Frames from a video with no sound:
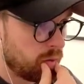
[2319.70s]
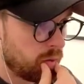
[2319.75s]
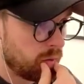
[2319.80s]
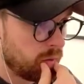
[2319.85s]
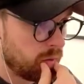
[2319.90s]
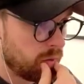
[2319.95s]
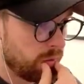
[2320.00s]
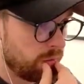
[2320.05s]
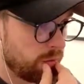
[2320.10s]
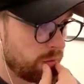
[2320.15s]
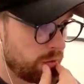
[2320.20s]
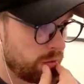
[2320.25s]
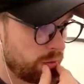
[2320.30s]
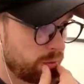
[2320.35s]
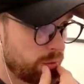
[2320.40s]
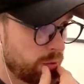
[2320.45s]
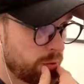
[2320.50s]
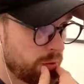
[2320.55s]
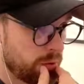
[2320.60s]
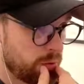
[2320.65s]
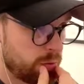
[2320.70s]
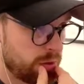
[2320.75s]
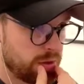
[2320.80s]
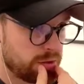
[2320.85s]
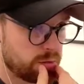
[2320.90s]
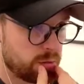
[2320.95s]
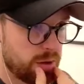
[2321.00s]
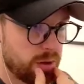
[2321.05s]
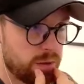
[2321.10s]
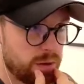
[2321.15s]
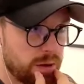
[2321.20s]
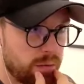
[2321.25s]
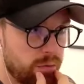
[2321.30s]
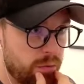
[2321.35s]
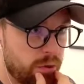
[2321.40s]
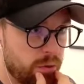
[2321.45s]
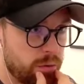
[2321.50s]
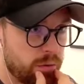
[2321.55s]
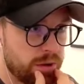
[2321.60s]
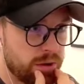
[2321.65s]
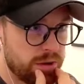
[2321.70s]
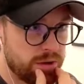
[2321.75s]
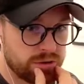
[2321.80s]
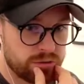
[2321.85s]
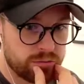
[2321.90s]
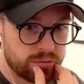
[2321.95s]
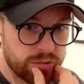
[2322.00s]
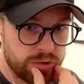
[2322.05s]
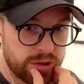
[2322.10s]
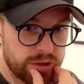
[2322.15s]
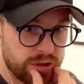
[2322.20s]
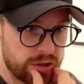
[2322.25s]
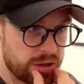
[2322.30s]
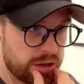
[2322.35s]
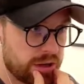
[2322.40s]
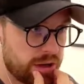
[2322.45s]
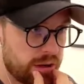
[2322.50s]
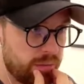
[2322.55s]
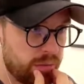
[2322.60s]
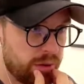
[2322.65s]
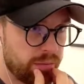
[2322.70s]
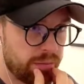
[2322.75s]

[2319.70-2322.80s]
If you look point-wise, wow, Amrona is really coming